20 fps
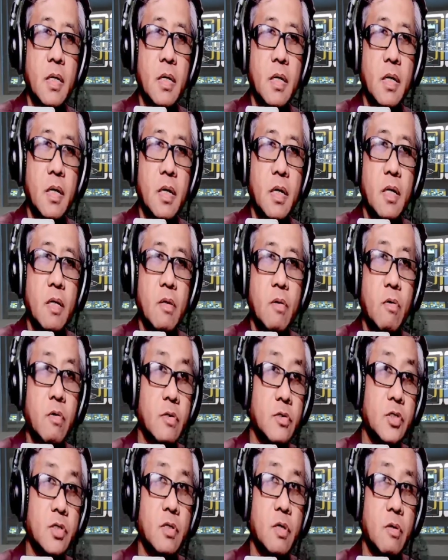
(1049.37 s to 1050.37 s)
And
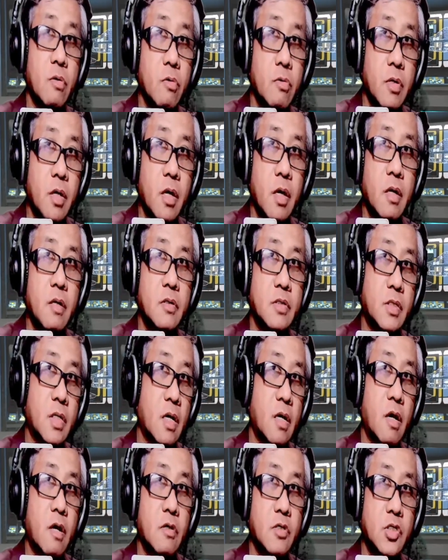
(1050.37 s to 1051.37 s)
also the root hairs
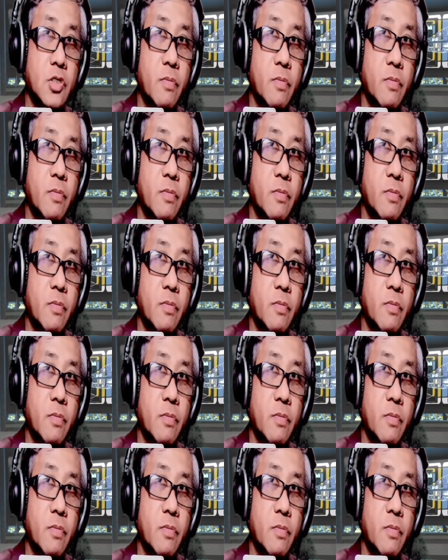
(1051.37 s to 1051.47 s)
accounts